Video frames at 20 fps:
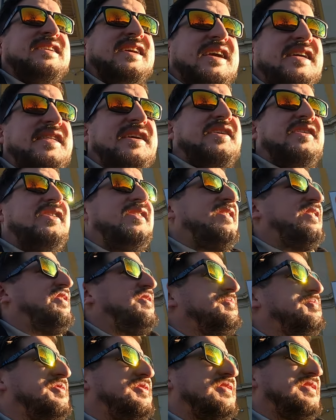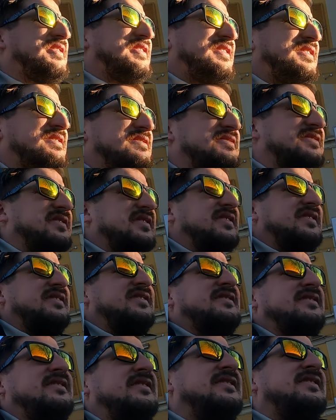Yeah, they all help you here, it's good.
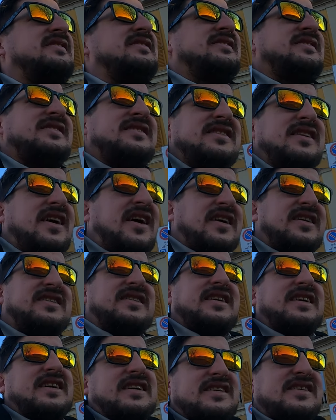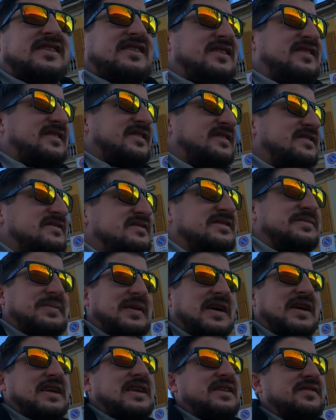Unlike
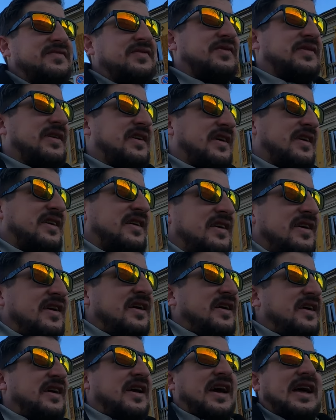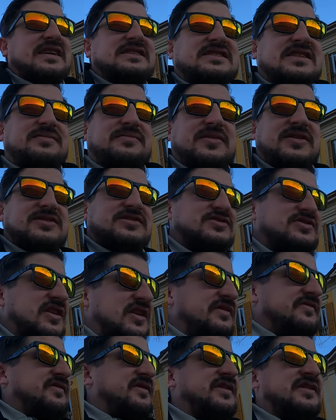Spain, if you ask a bus
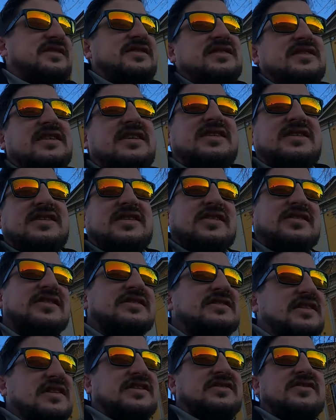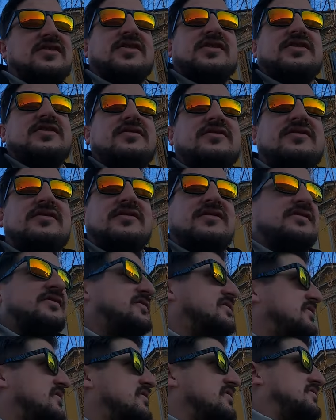driver, they'll just ignore you.
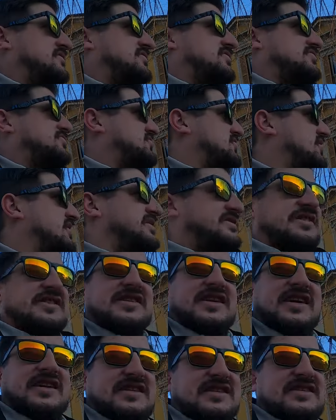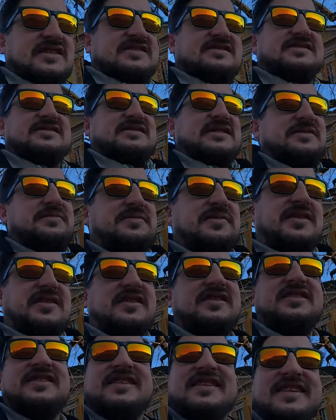Croatia kind of does the same
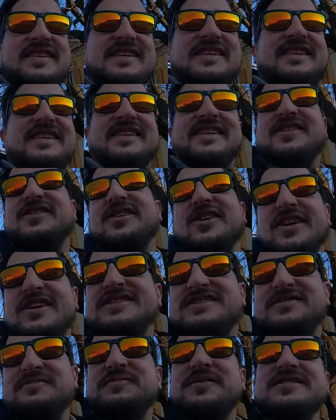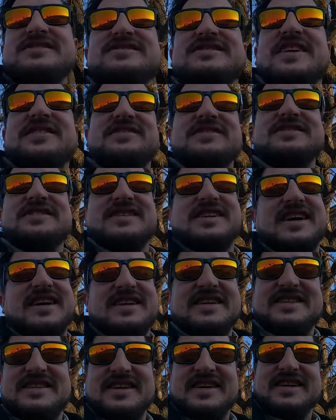thing. Croatian bus drivers are
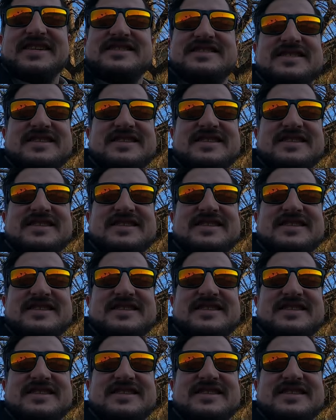kind of dicks.